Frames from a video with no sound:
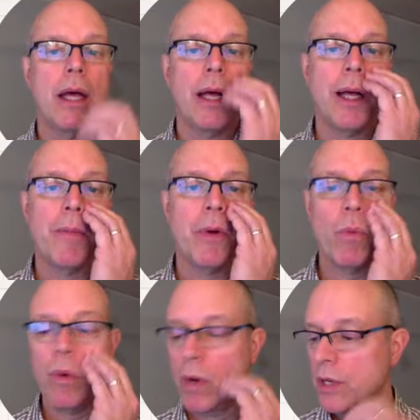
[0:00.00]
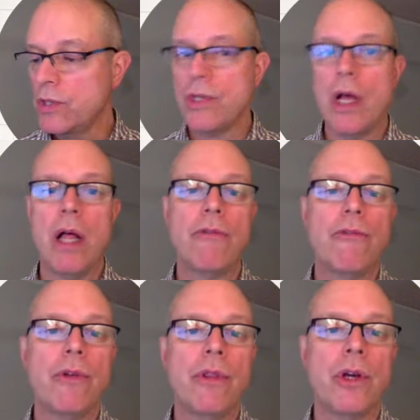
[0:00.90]
Um, we were going to solve
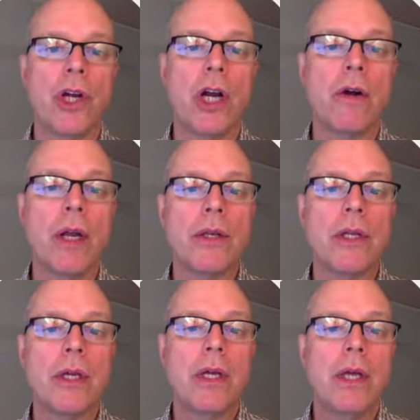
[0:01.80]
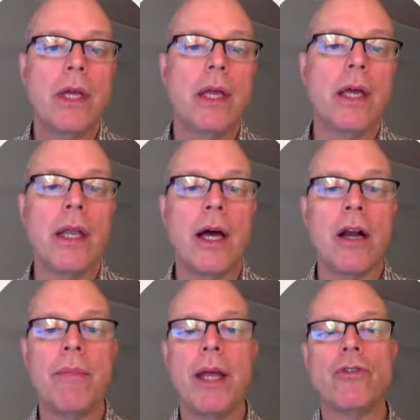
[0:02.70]
for the current in our
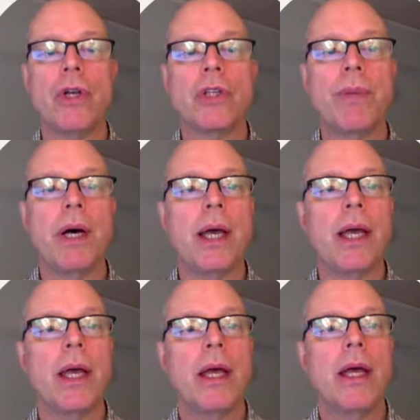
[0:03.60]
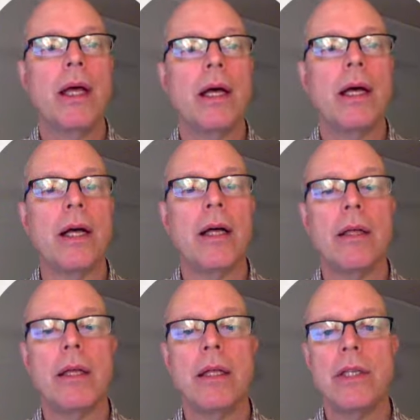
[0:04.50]
matrix by uh,
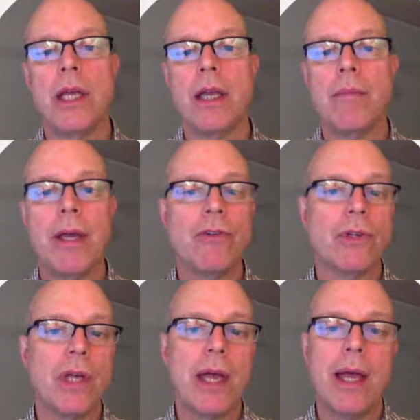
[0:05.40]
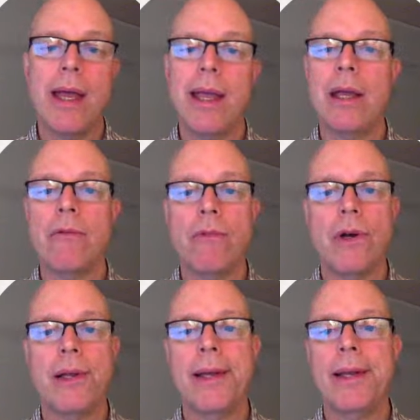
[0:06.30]
taking matrix A,
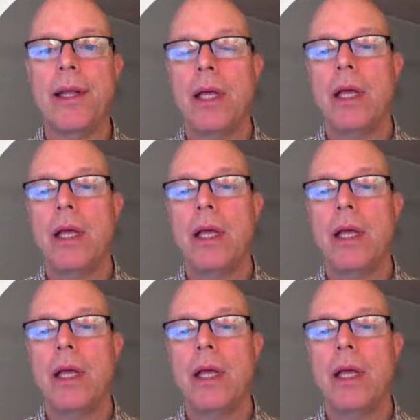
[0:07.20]
inverting it,